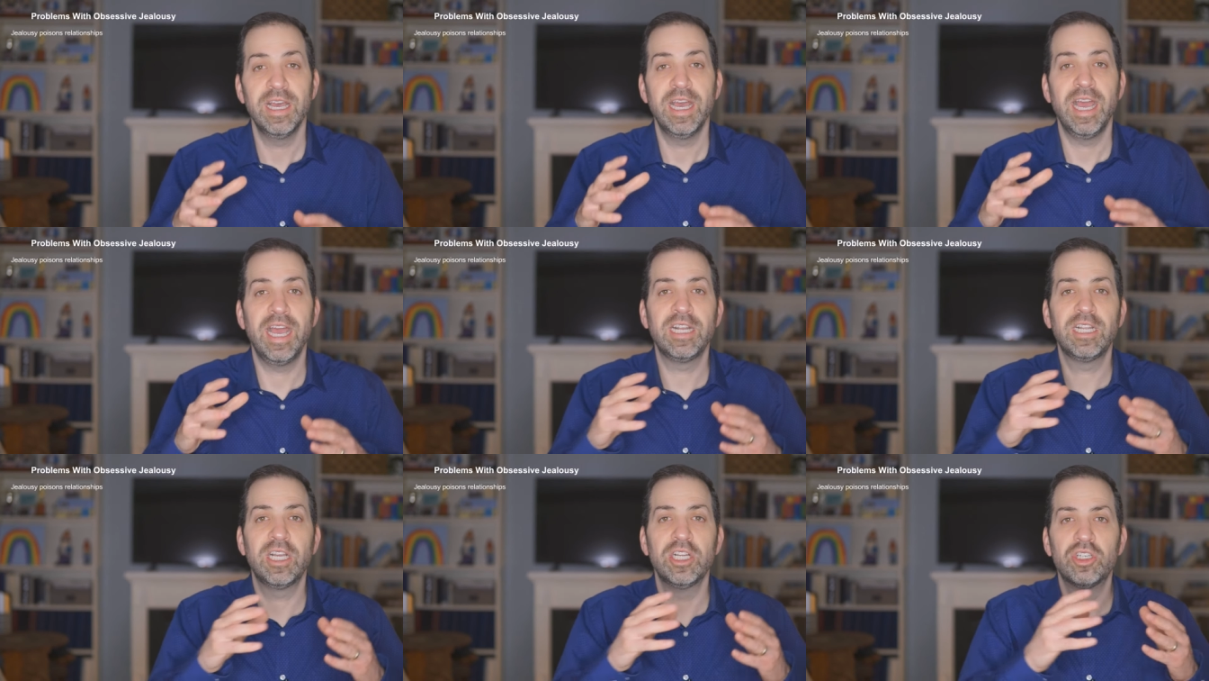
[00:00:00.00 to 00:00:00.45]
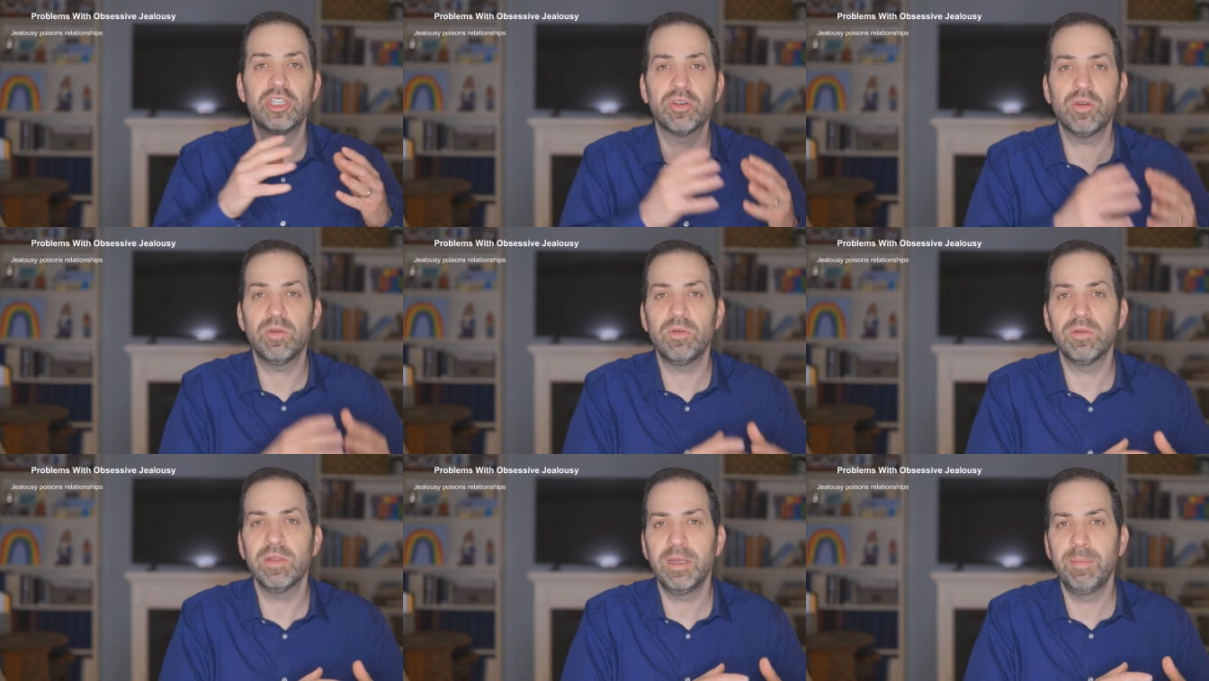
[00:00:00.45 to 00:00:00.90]
and
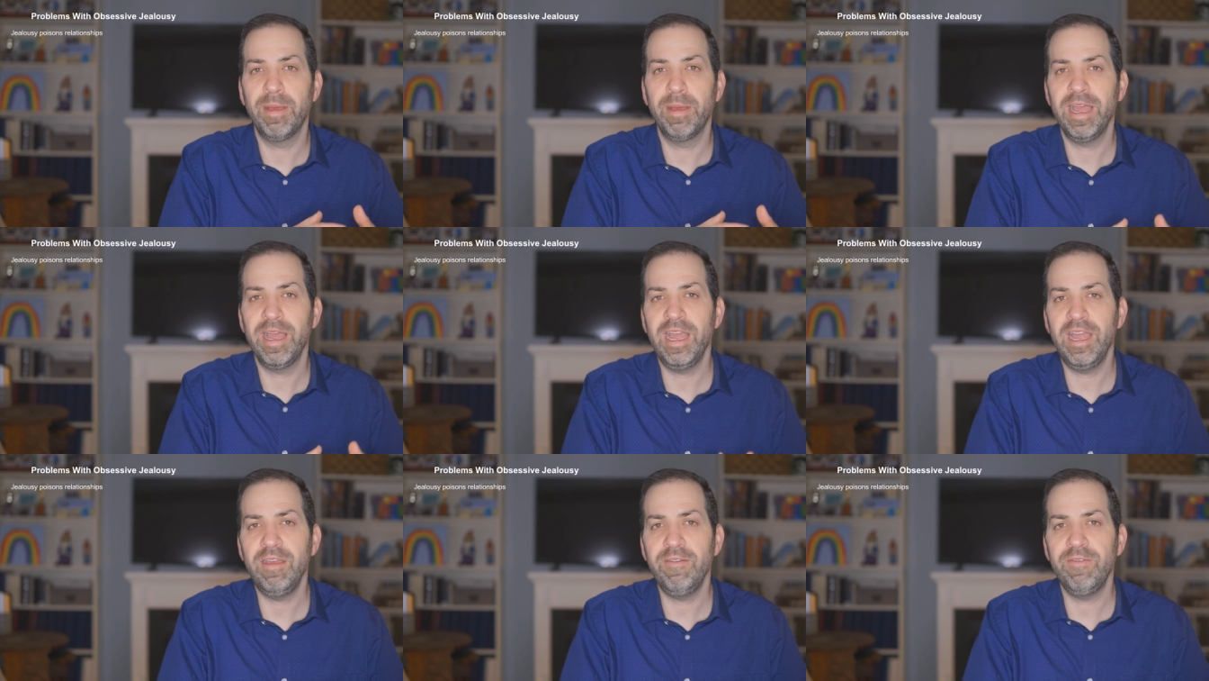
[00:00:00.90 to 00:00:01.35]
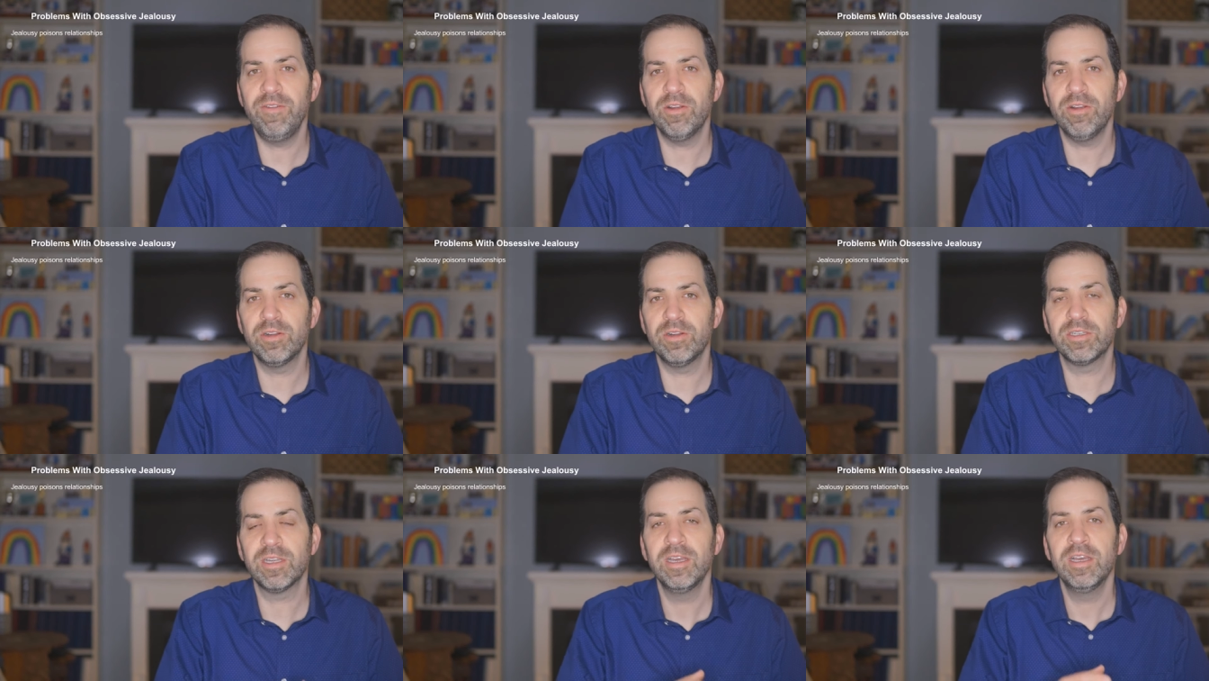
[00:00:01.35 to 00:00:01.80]
controlling
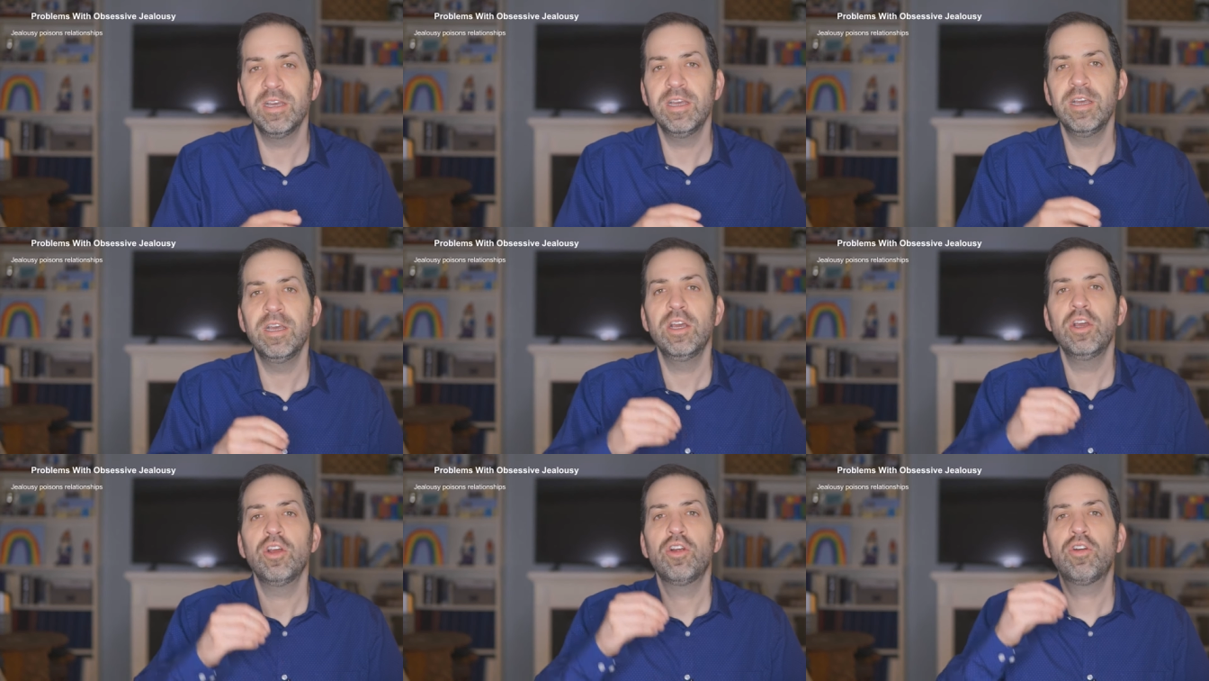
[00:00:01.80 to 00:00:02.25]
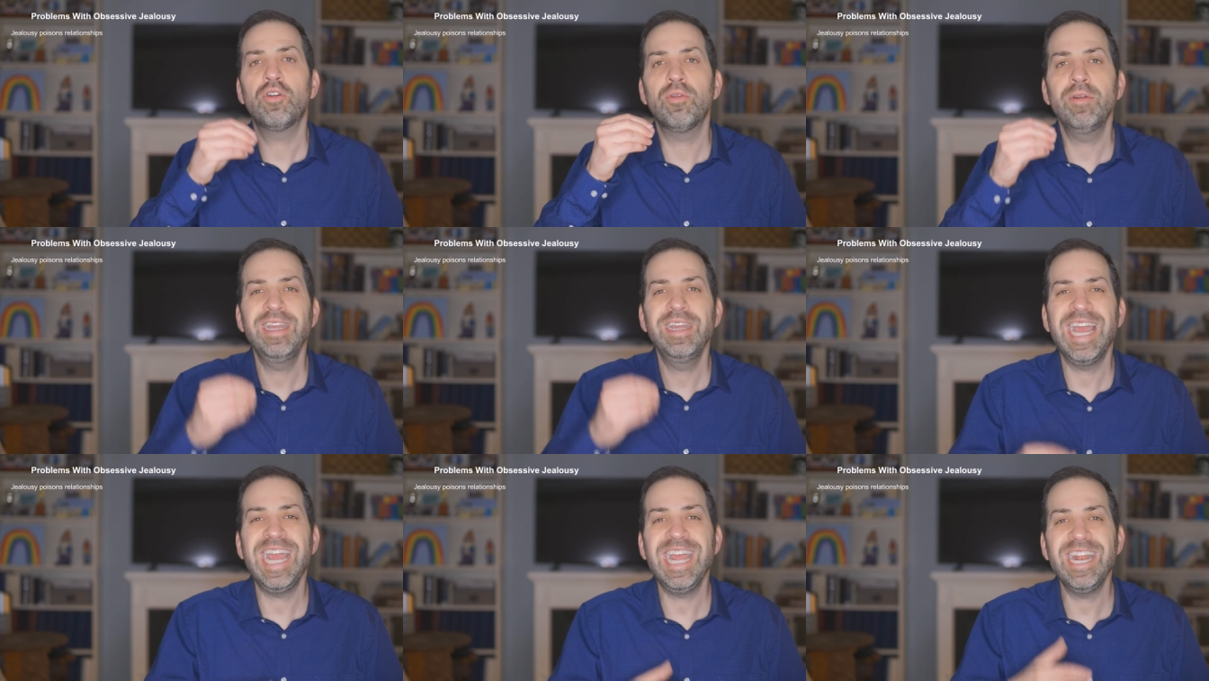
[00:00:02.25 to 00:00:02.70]
behaviors
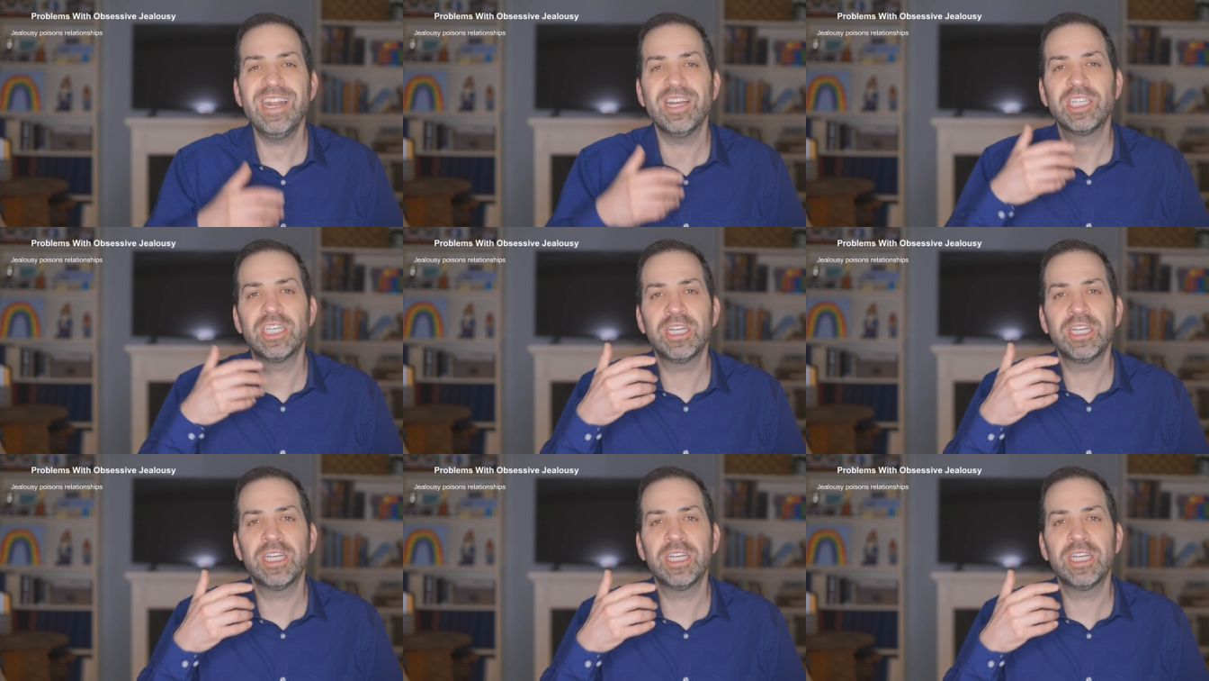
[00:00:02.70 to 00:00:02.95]
create a